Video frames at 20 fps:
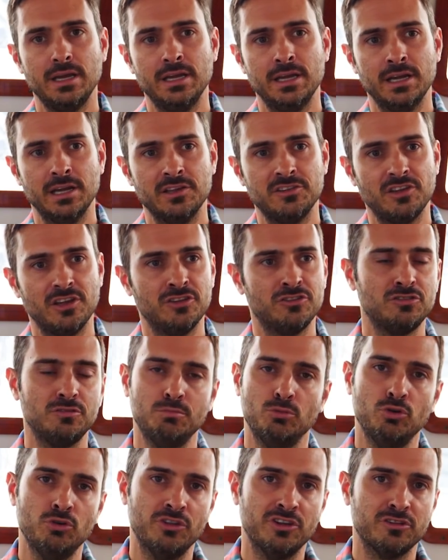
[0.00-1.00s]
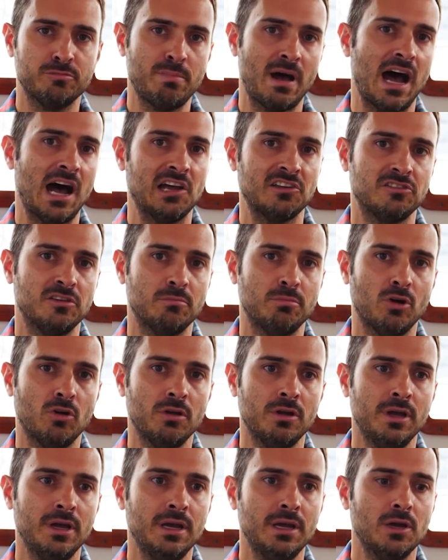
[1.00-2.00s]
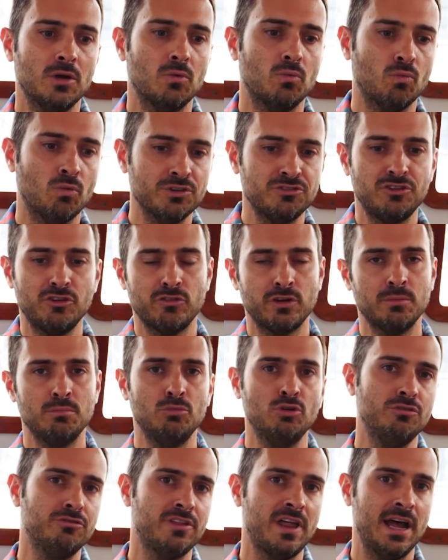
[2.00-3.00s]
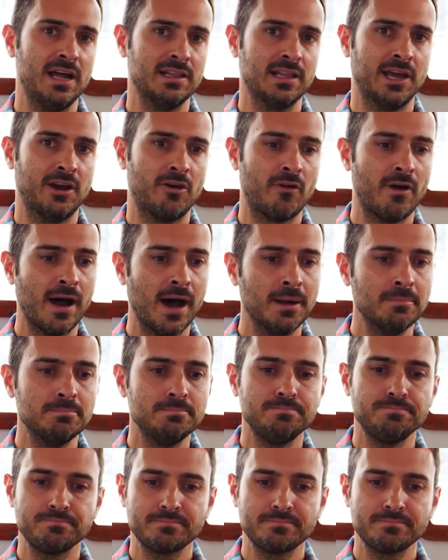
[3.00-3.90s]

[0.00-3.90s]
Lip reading: is as smooth as possible. Once you remove that later on,